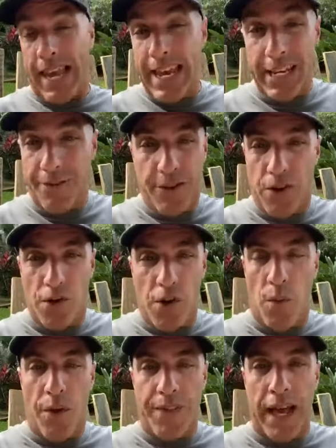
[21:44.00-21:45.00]
And if you don't
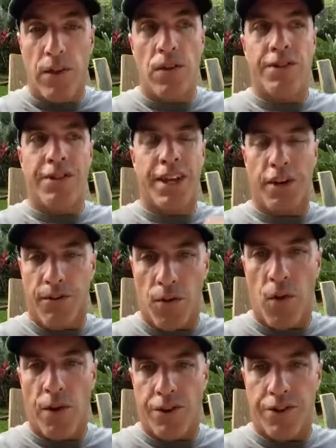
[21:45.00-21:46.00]
know what that looks like, of
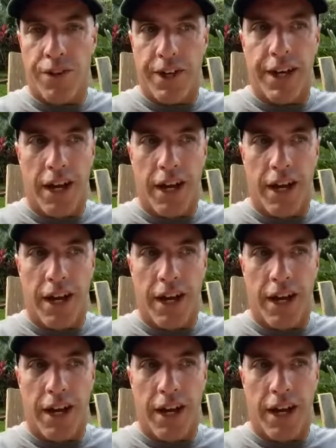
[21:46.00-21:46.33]
course,